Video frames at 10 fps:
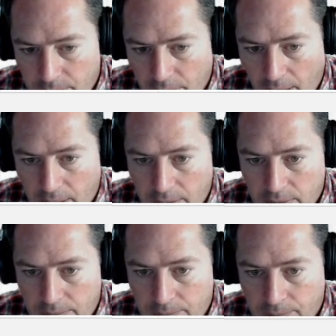
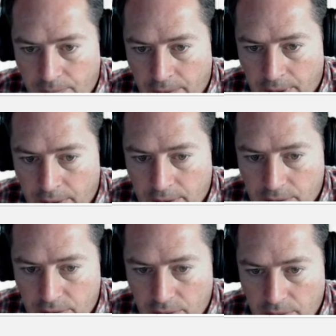down.
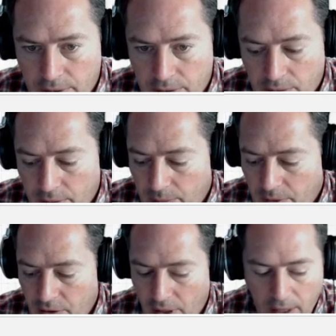So it's going to be
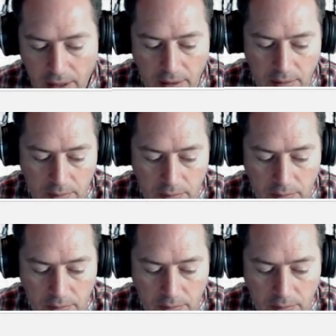10